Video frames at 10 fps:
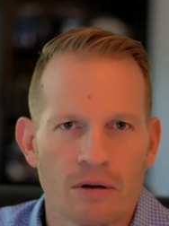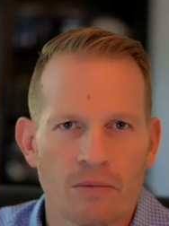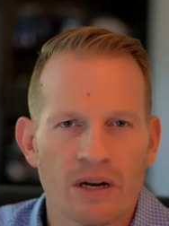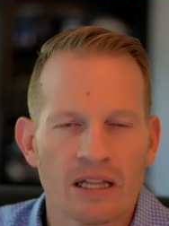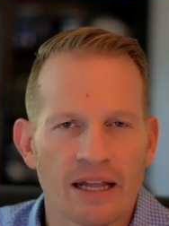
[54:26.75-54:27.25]

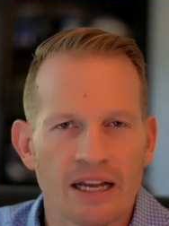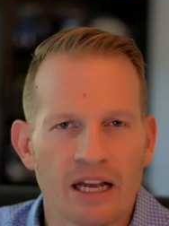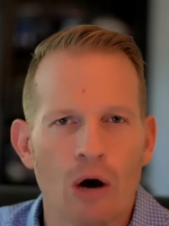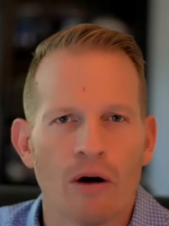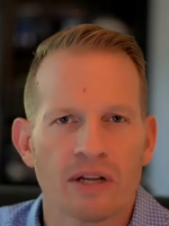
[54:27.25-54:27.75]
We can let
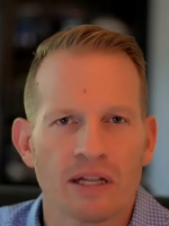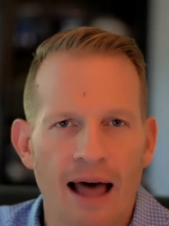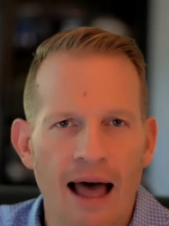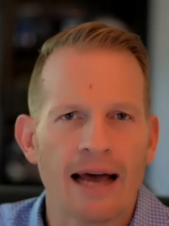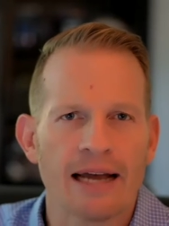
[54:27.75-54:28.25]
go of the
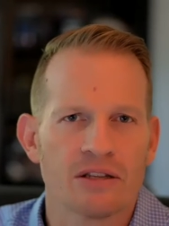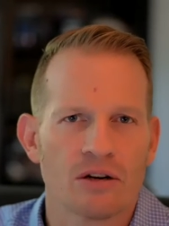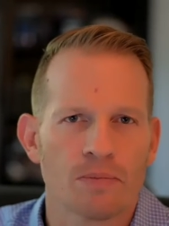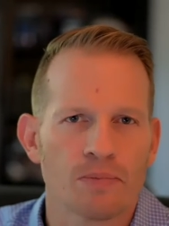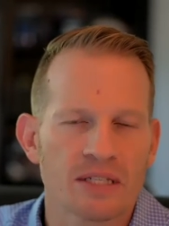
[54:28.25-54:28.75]
lies that
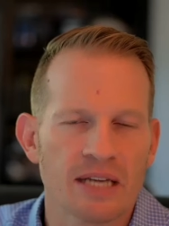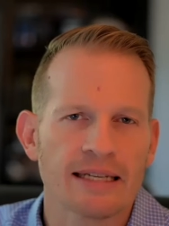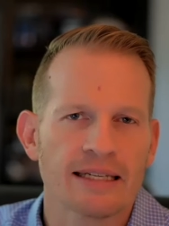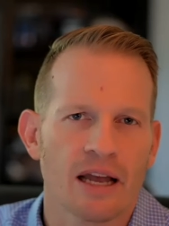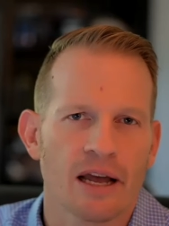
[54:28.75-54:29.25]
are
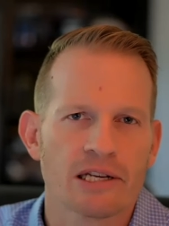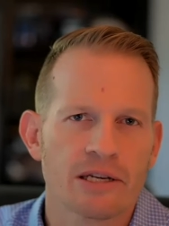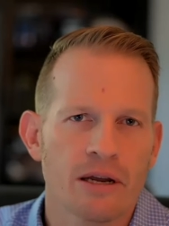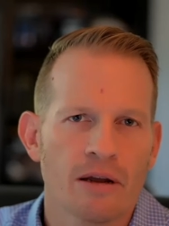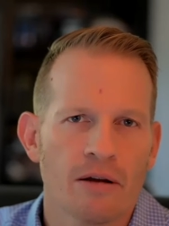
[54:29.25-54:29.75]
protecting us
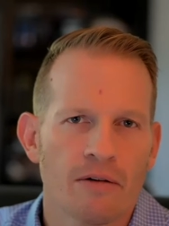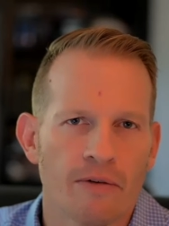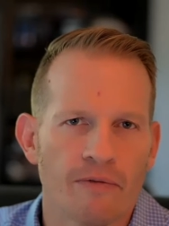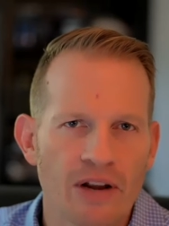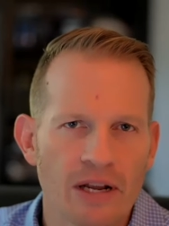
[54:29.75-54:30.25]

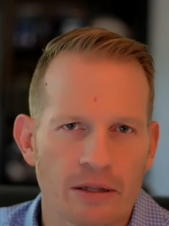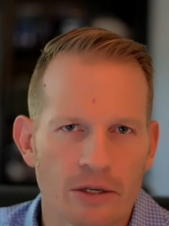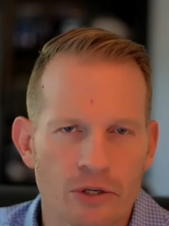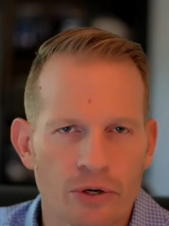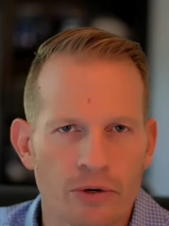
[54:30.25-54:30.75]
from feeling the
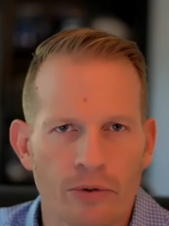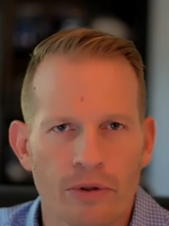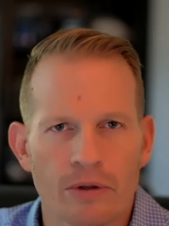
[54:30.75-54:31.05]
truth.